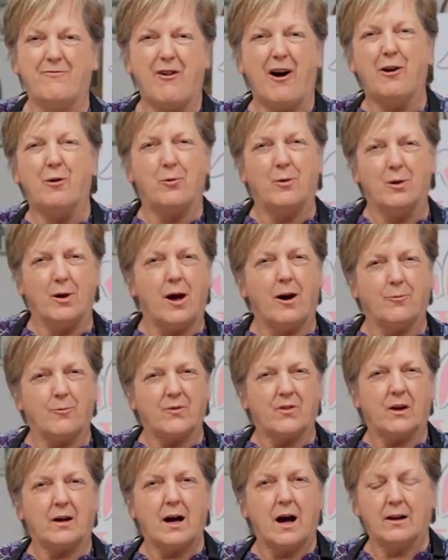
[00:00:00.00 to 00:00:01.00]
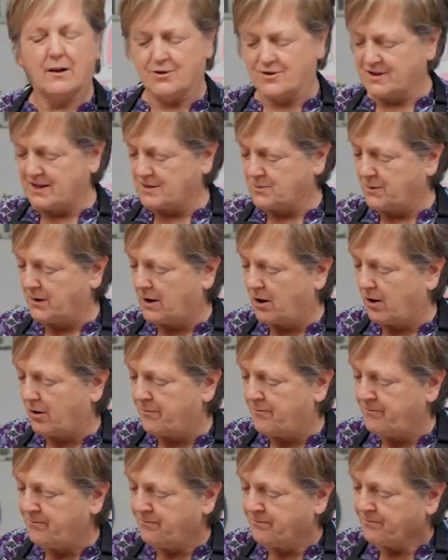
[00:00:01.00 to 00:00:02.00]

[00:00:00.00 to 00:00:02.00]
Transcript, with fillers: follow along with the colors as we go.